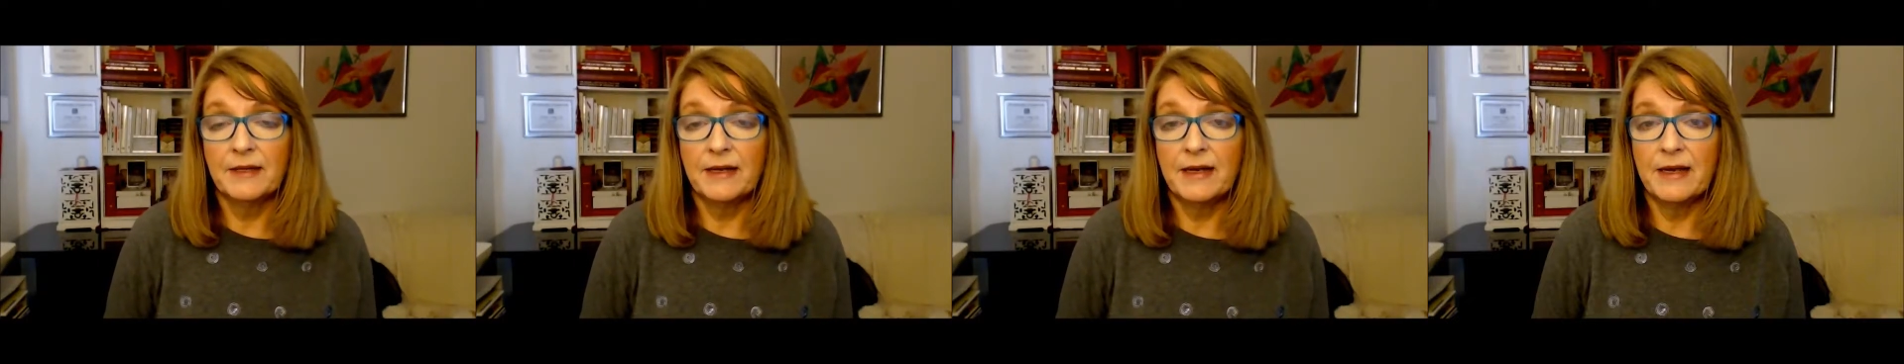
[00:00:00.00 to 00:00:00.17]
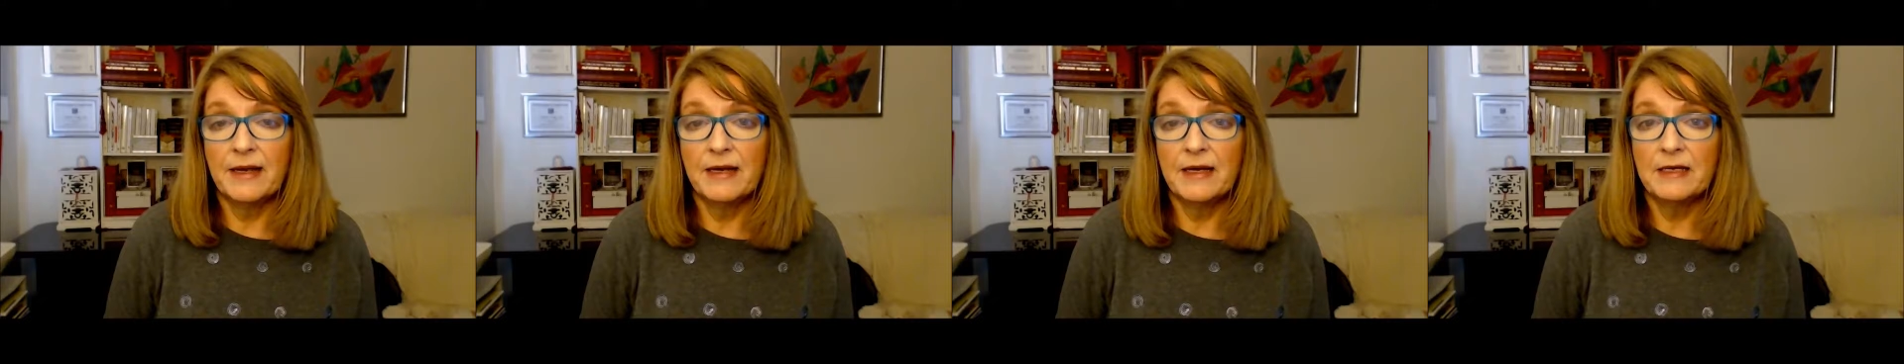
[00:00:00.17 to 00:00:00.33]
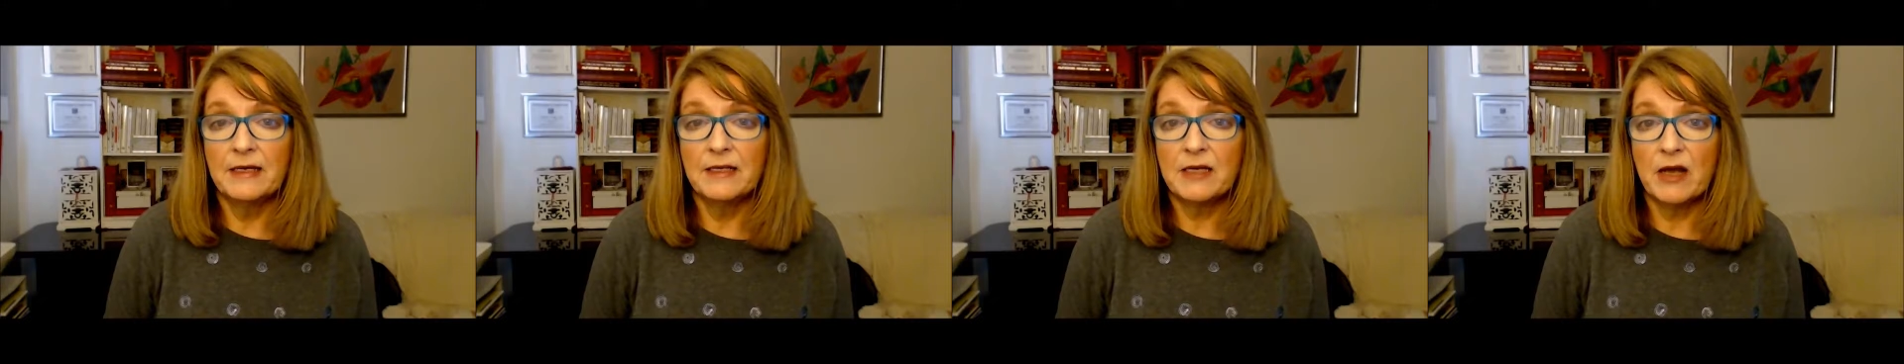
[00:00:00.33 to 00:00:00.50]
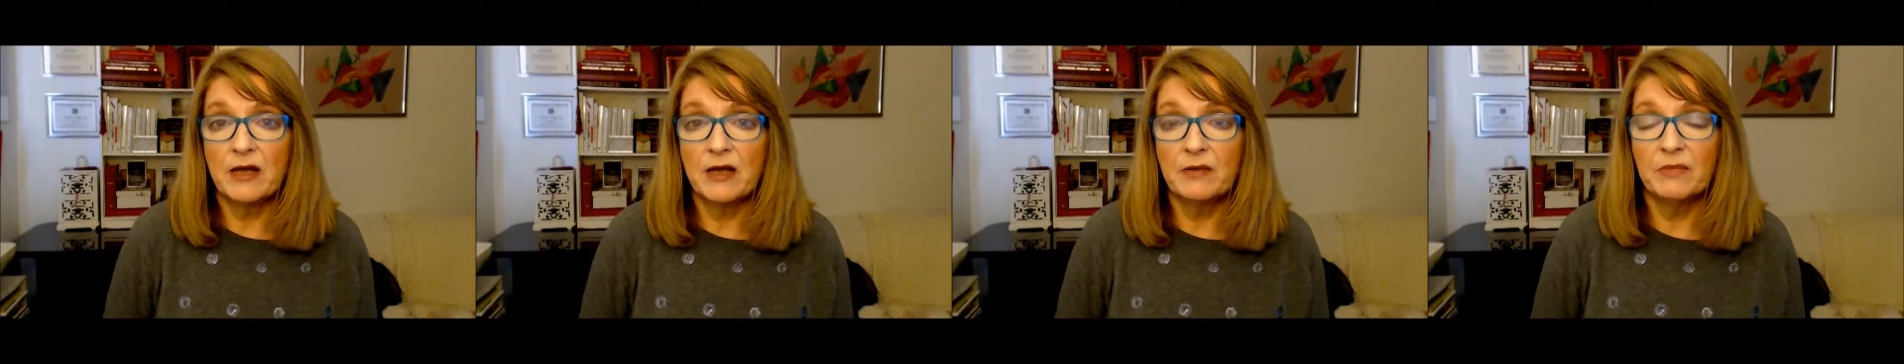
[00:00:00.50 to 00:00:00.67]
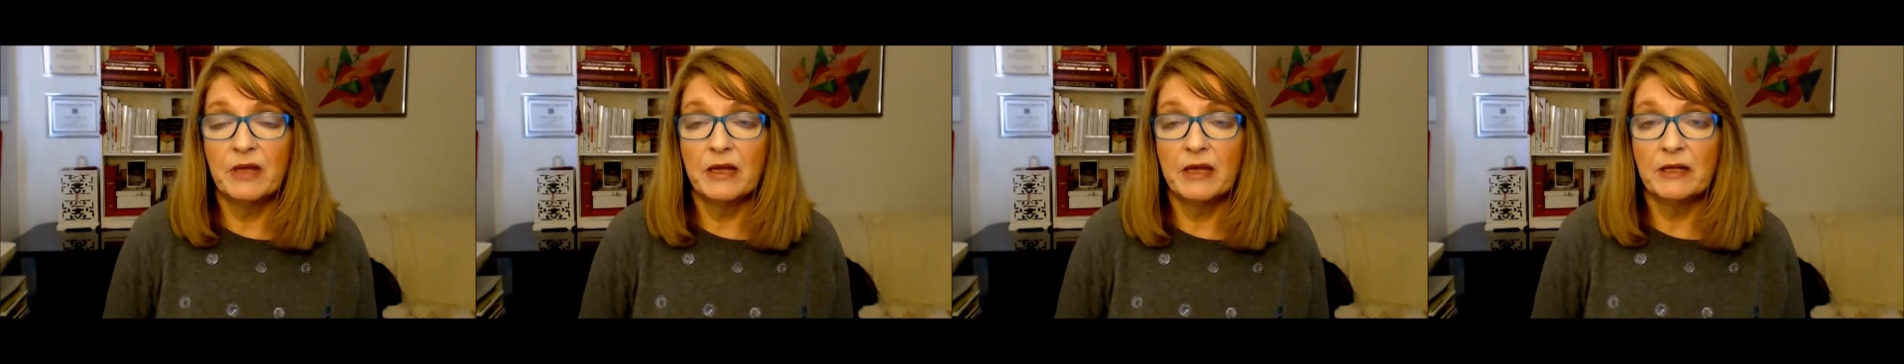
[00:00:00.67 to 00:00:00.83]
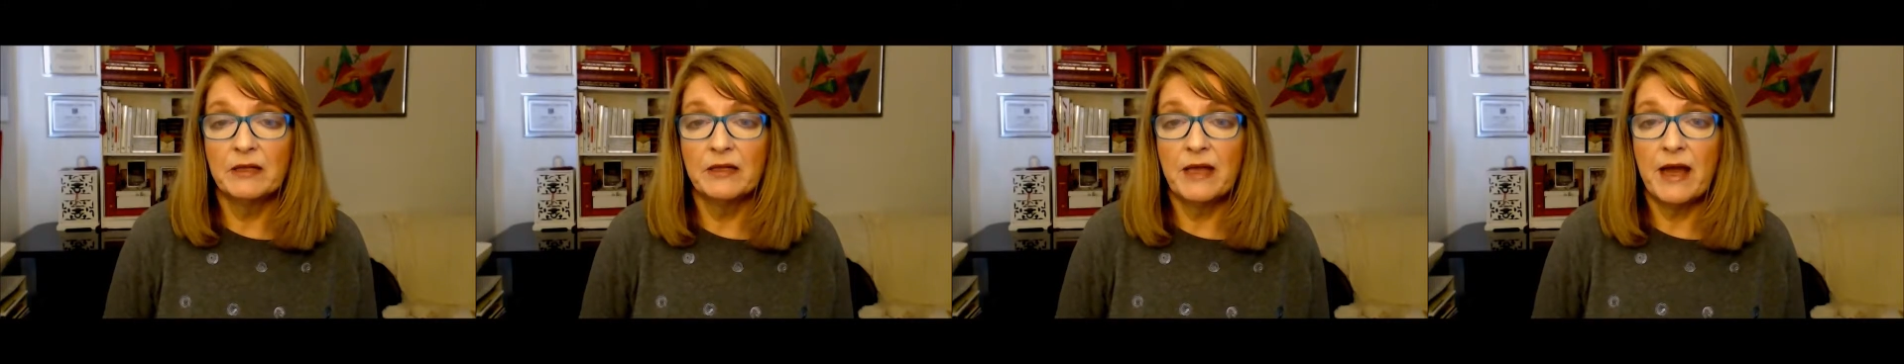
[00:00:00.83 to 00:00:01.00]
any time
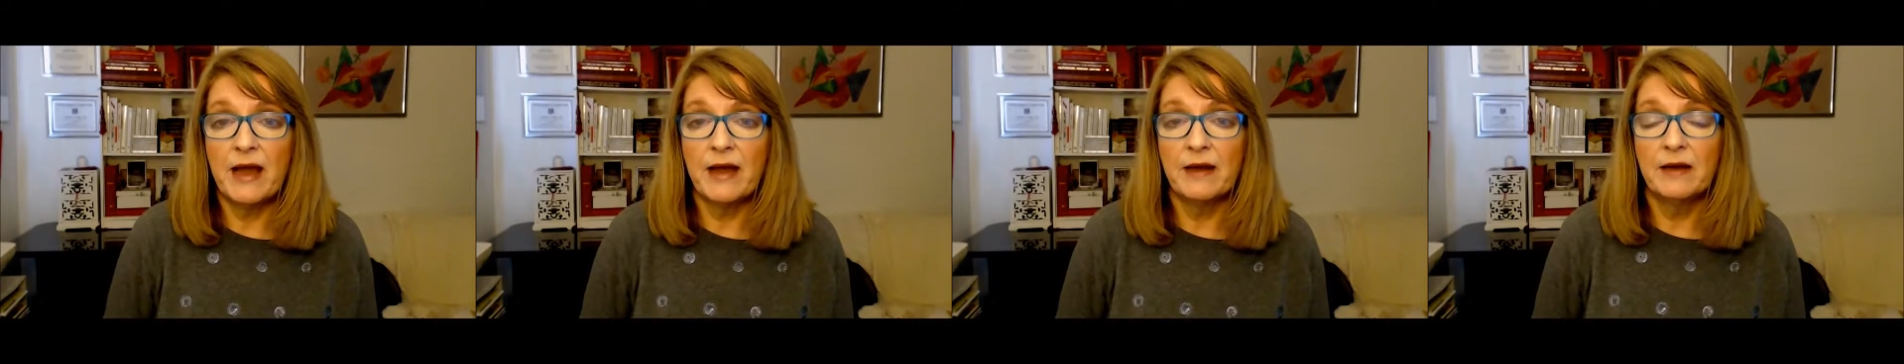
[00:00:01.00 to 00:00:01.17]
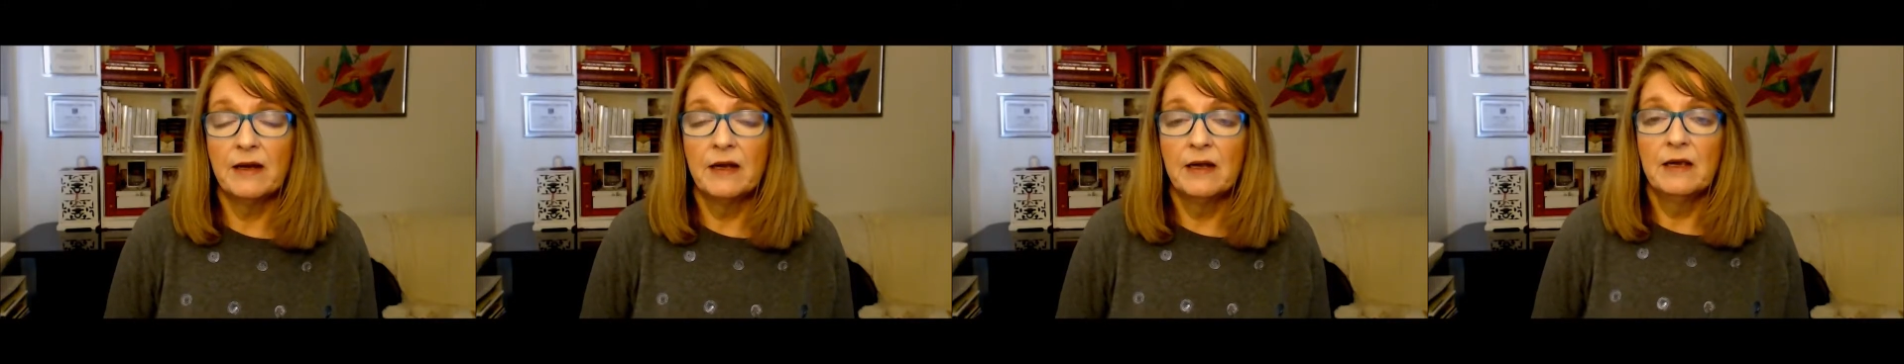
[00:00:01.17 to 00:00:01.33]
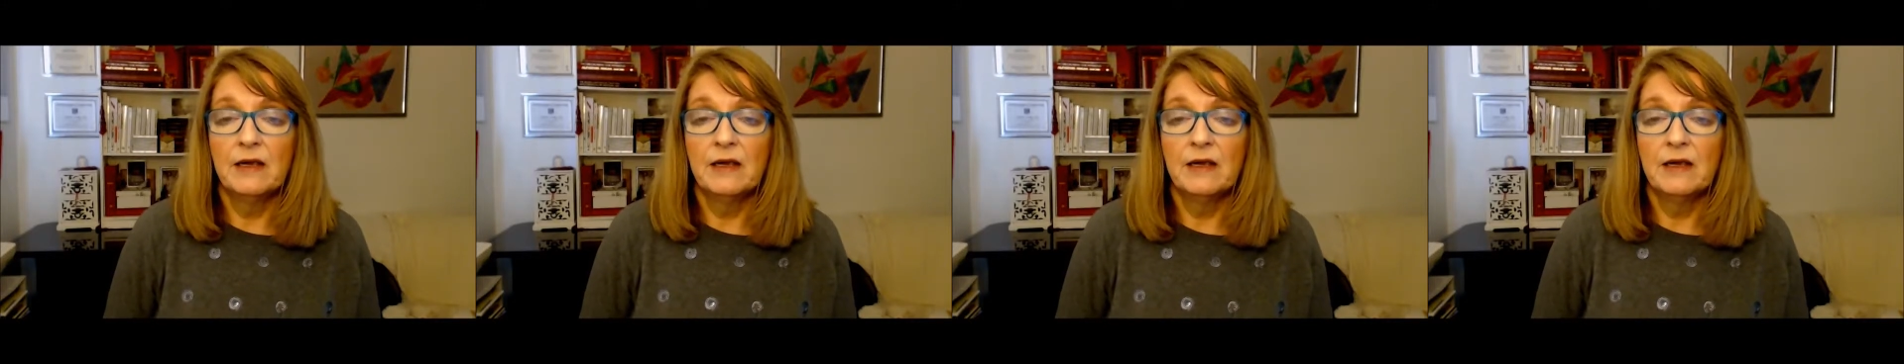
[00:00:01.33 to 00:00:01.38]
like that.